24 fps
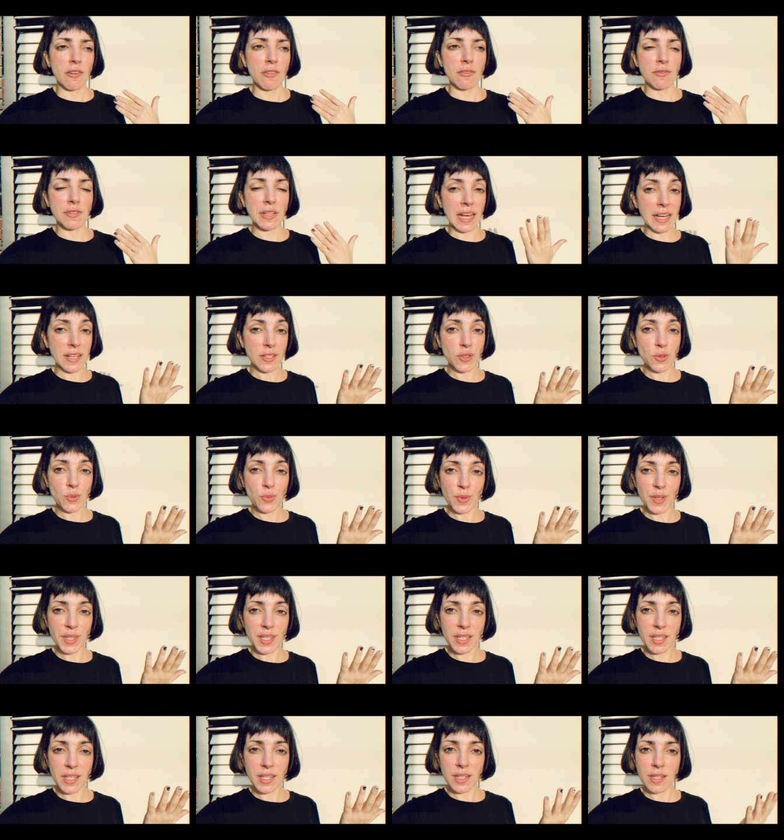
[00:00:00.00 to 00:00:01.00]
next
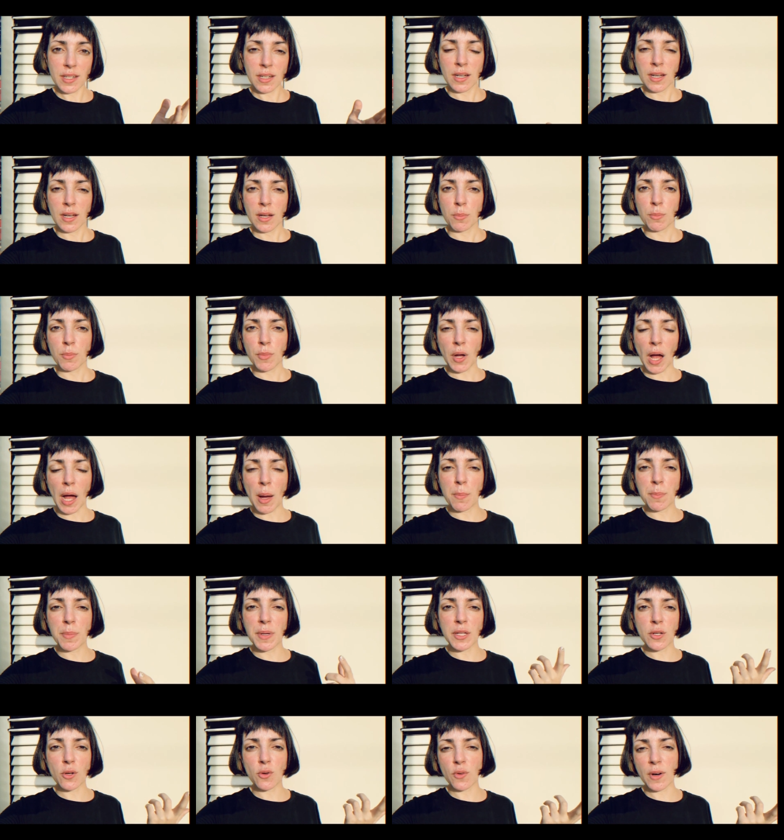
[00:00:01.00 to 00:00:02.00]
week. I've
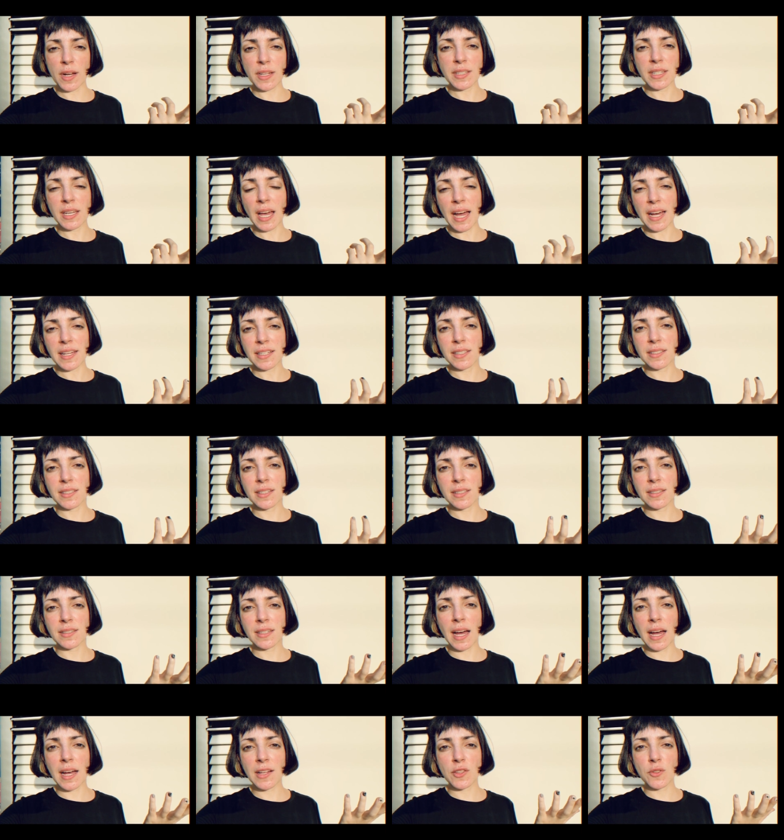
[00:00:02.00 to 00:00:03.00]
been already editing
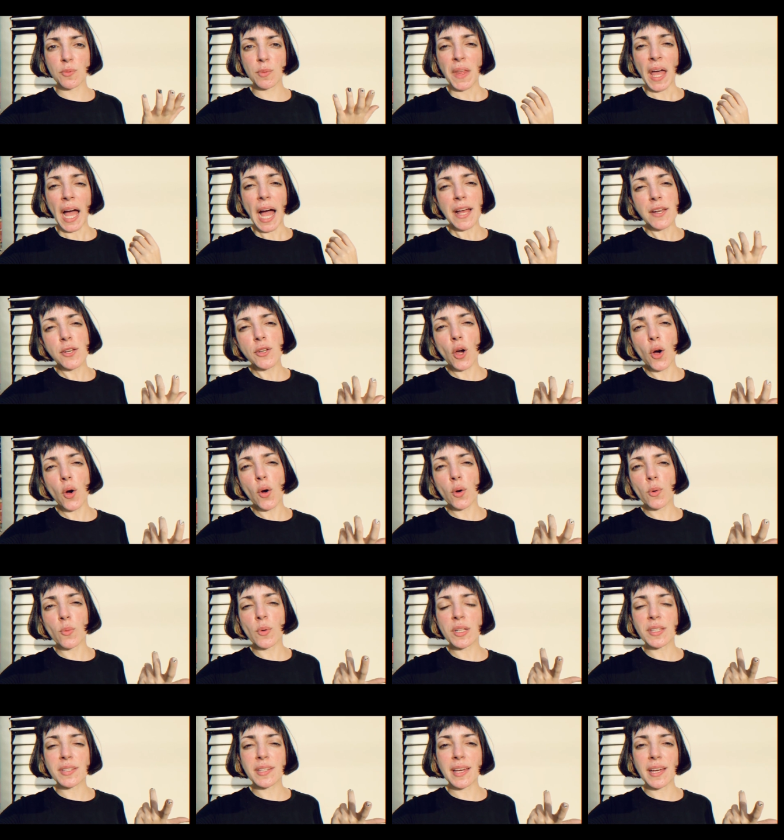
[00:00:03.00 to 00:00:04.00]
that, but I know
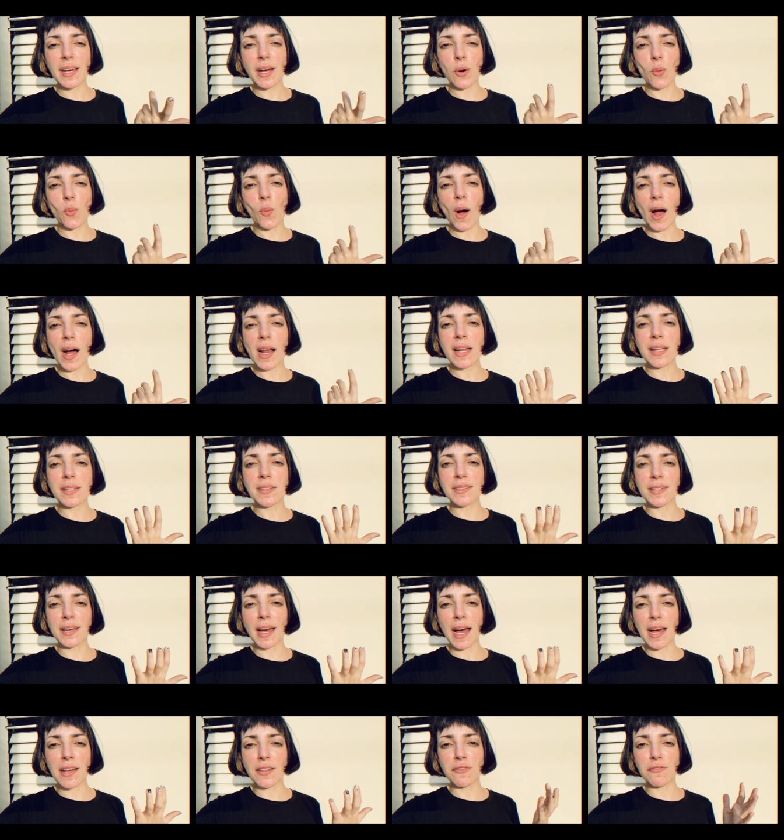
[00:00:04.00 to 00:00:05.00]
it will take a while at
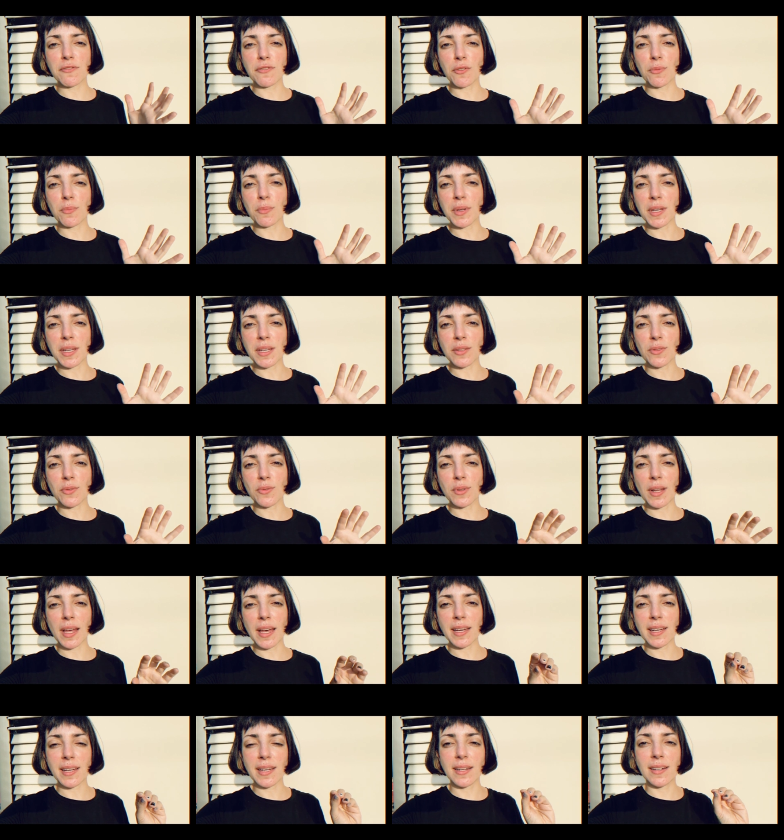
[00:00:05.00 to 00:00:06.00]
the end for me to
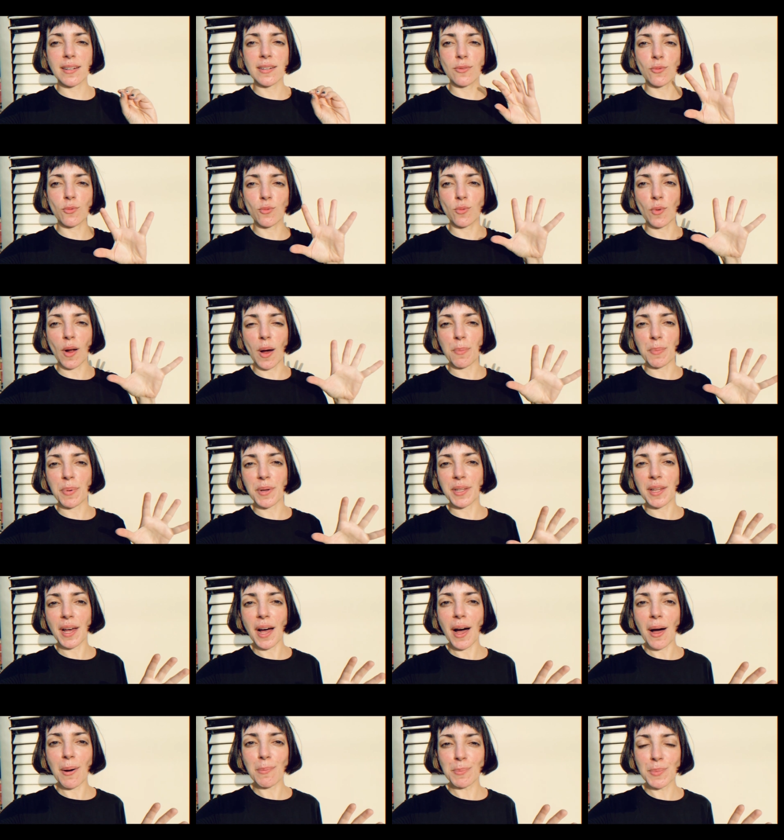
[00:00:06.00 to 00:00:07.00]
like wrap it
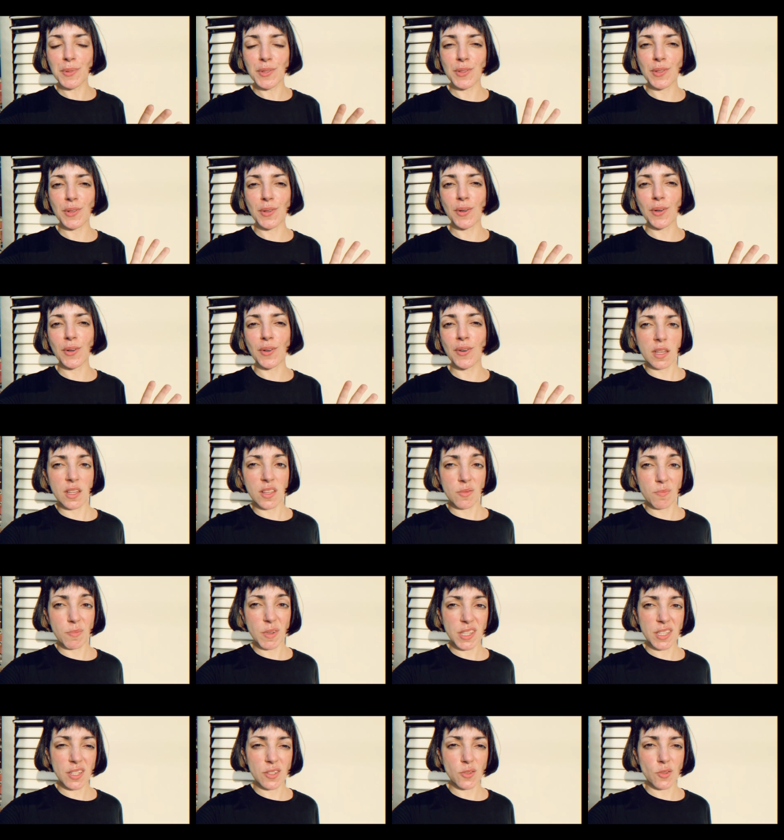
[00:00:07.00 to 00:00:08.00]
up. So it's
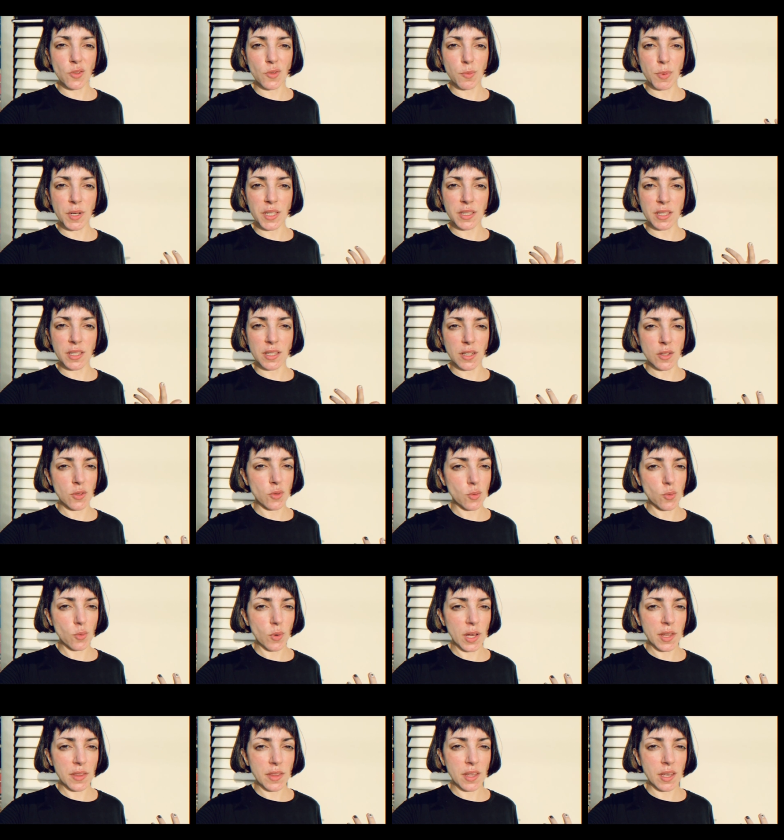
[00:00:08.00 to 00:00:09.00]
better to split it in
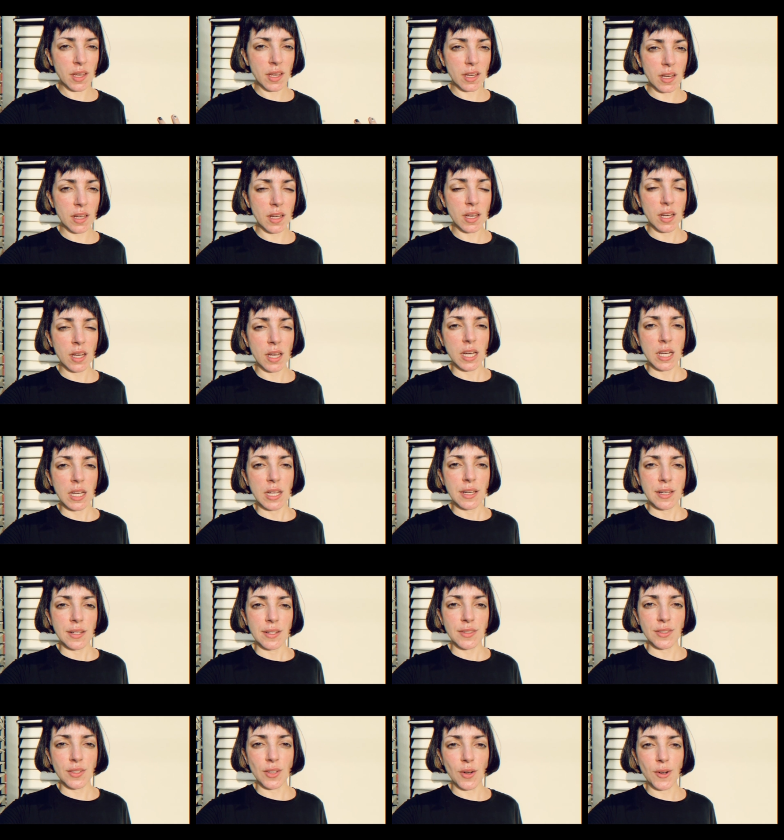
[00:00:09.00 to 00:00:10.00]
two, I think.
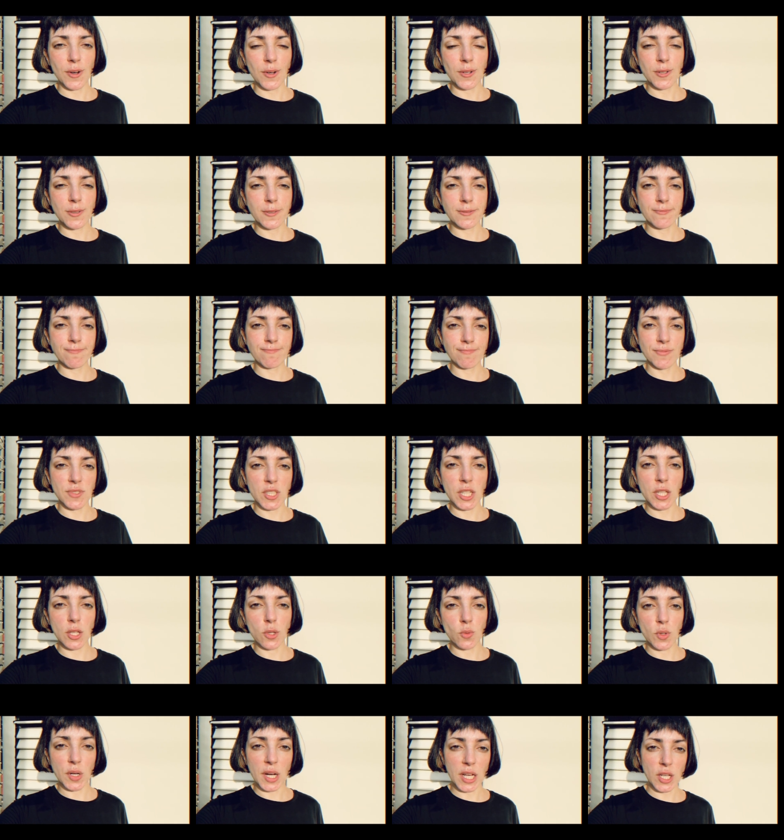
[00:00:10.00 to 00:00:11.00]
So um, see
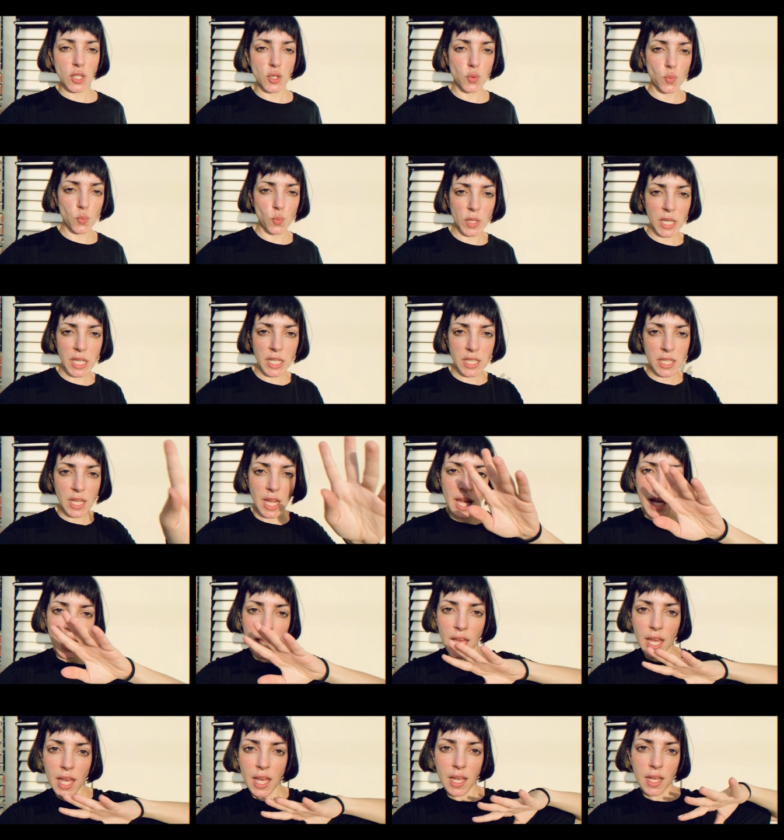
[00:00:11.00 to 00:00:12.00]
you next week
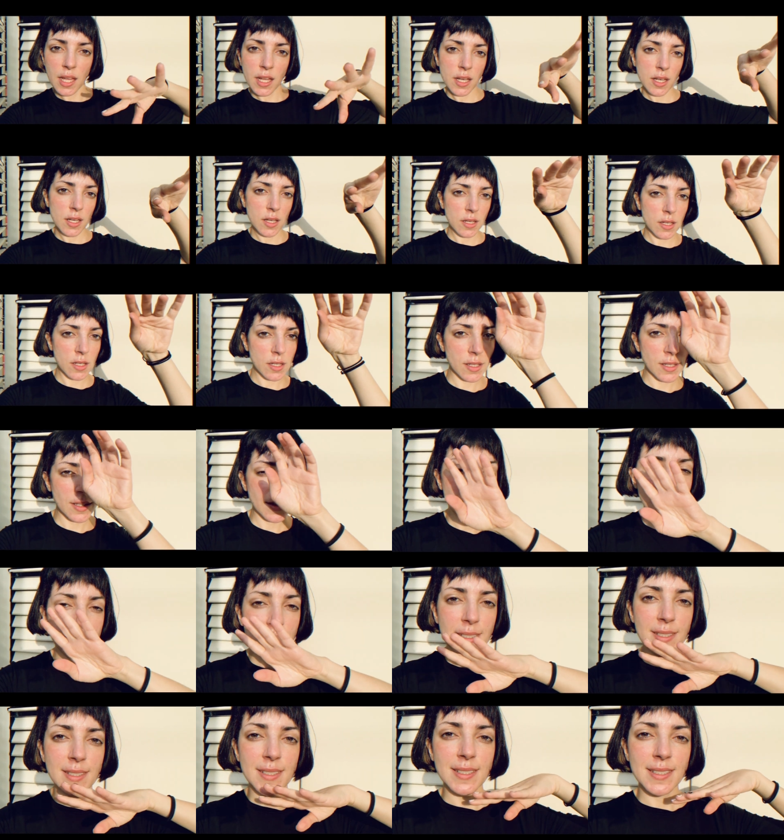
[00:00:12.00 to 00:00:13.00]
then.
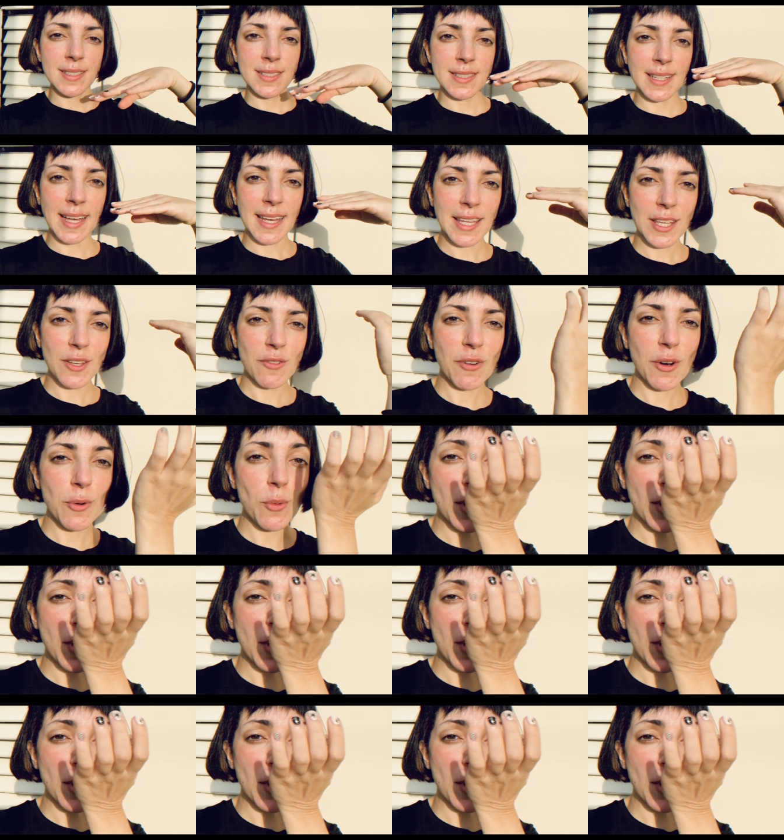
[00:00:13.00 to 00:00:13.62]
Thank you for